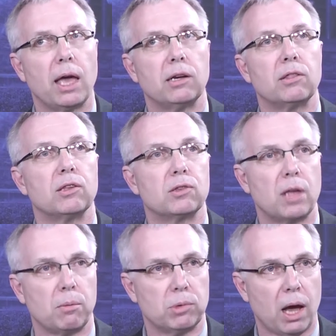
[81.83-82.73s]
and at the
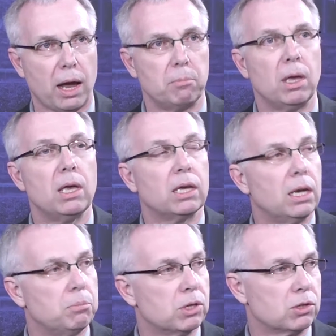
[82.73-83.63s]
same time
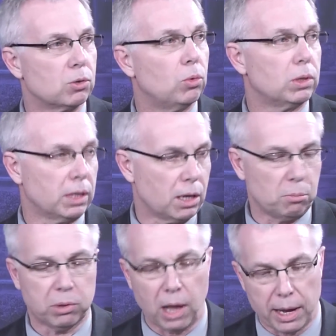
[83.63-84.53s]
keep the school in
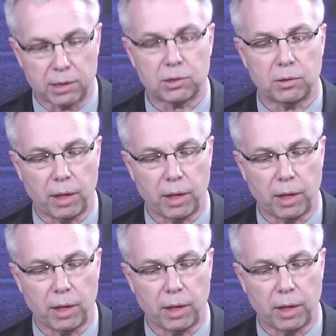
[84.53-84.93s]
compliance.